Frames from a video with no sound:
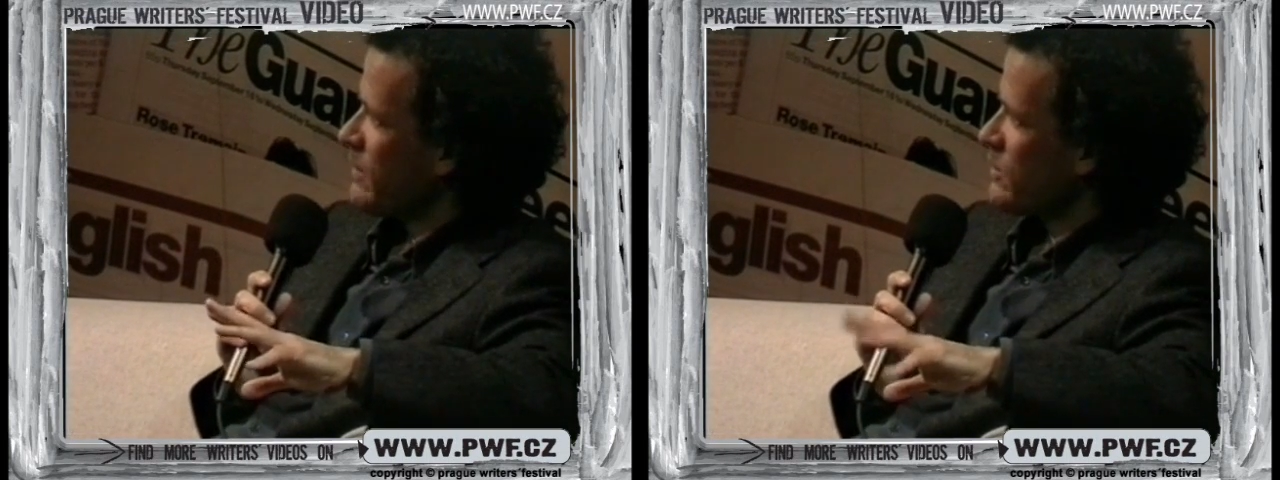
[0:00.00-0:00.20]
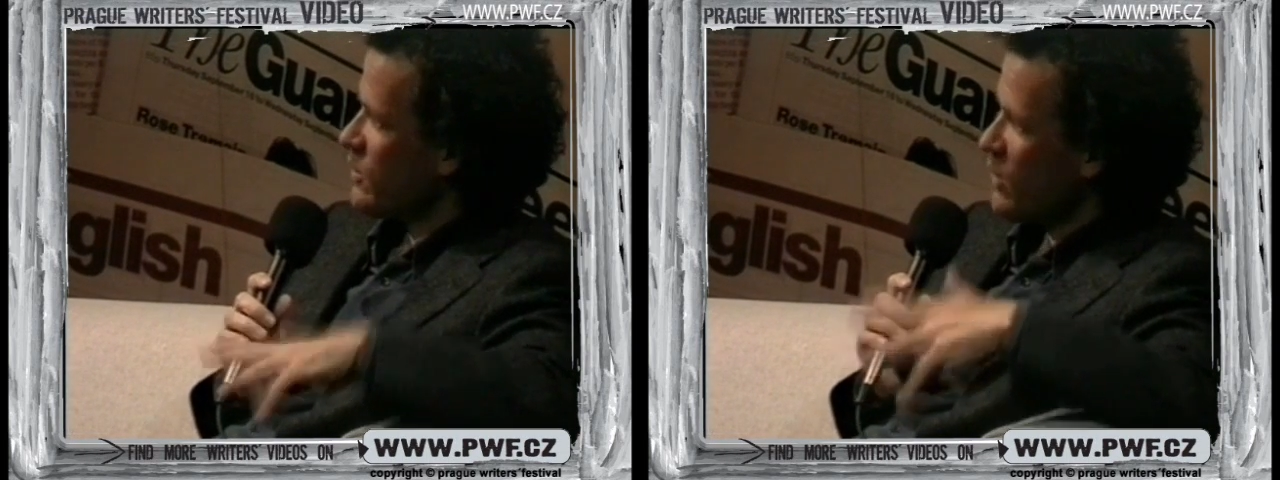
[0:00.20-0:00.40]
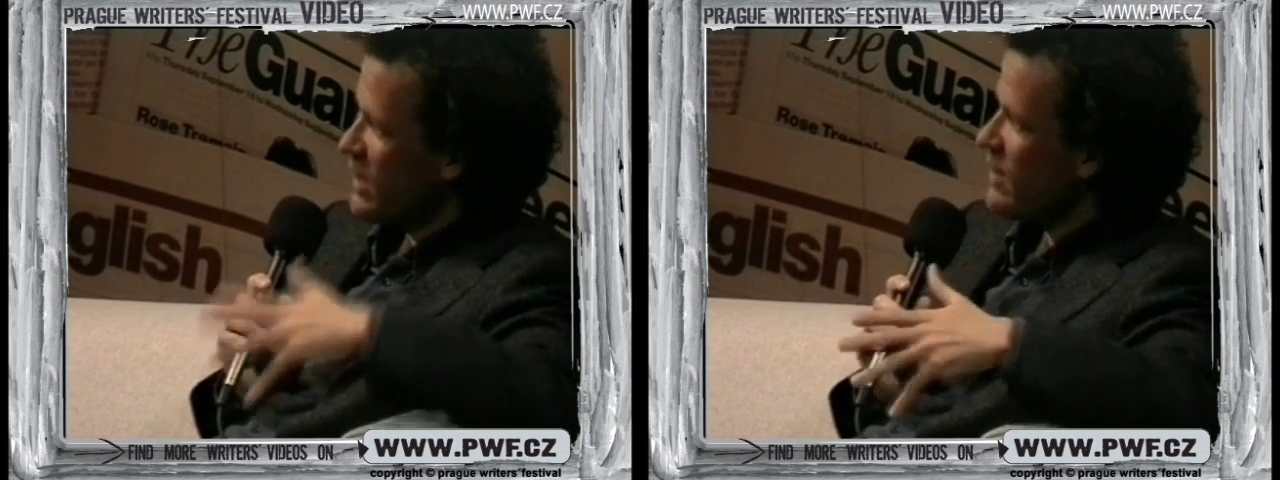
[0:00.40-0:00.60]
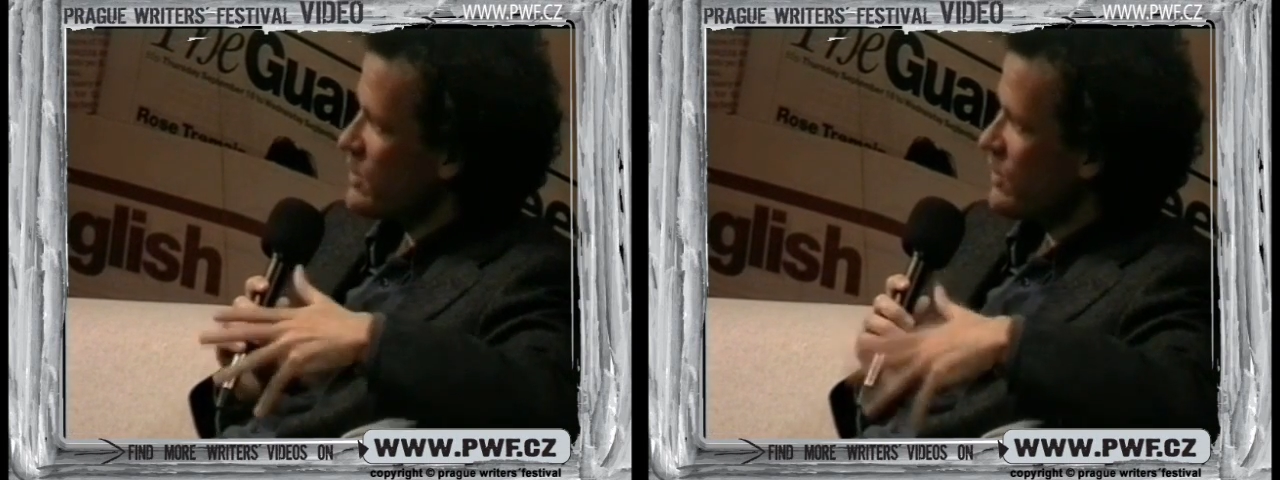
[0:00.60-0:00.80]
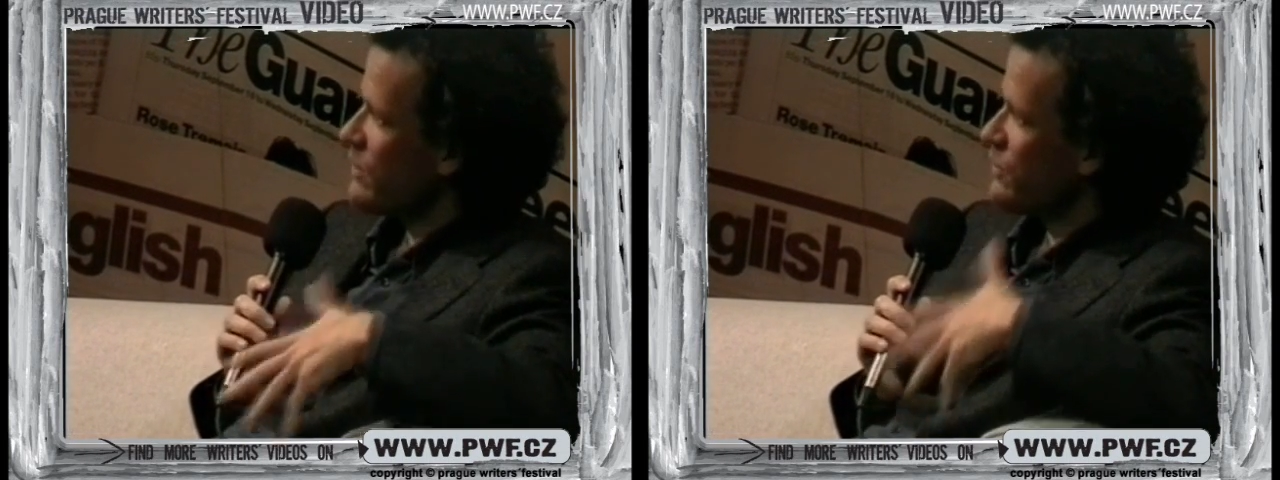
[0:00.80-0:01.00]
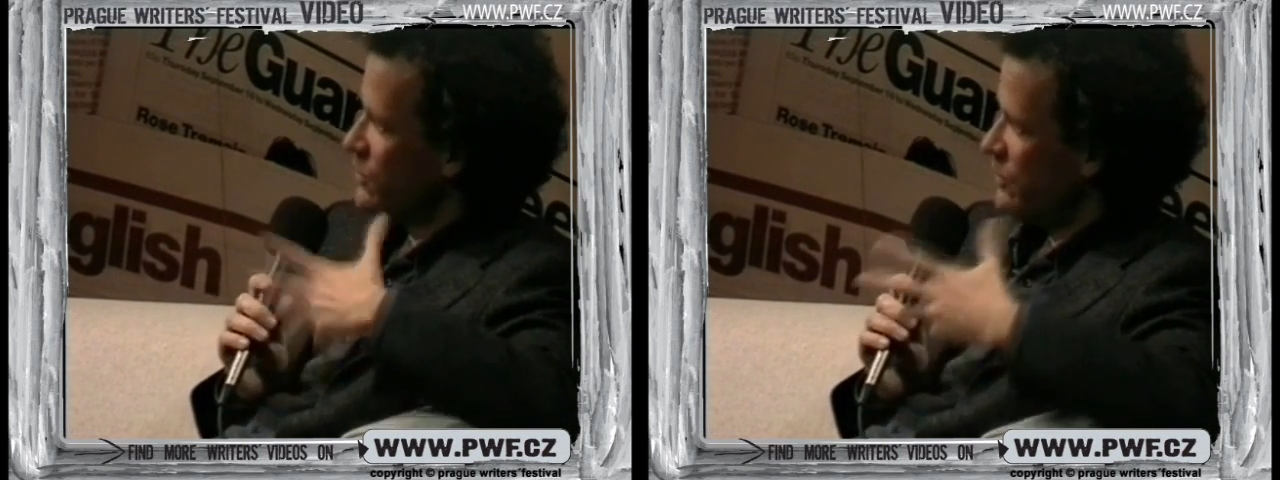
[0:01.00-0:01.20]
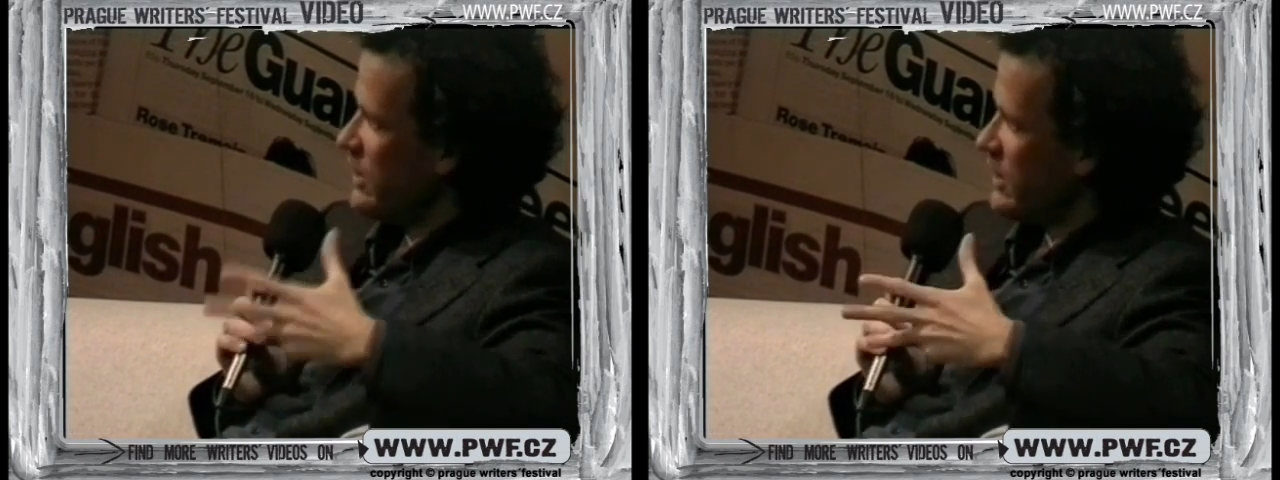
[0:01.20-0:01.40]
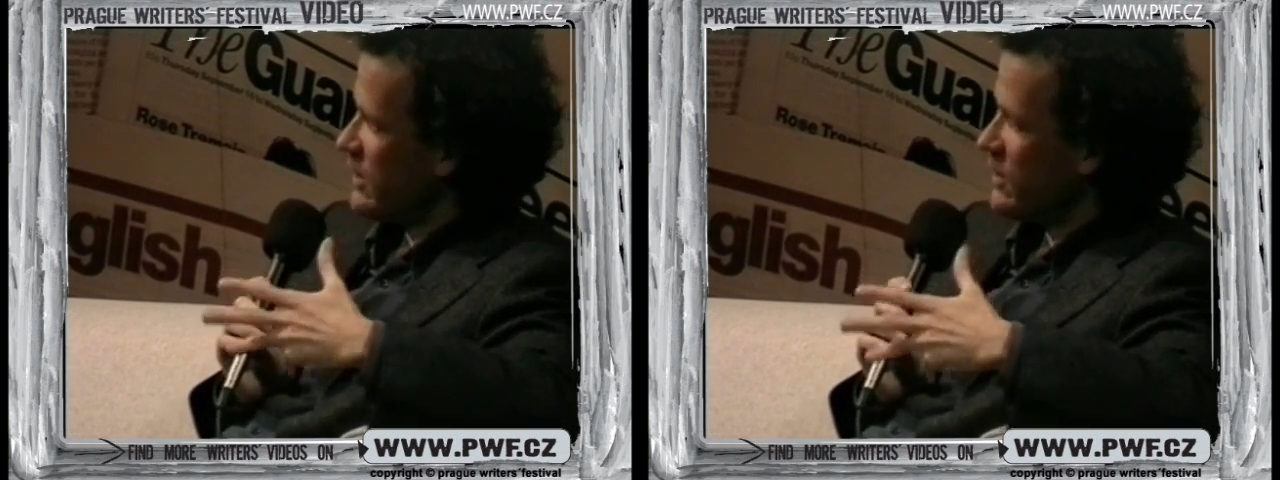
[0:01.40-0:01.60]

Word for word: So on the one hand, that's very fulfilling.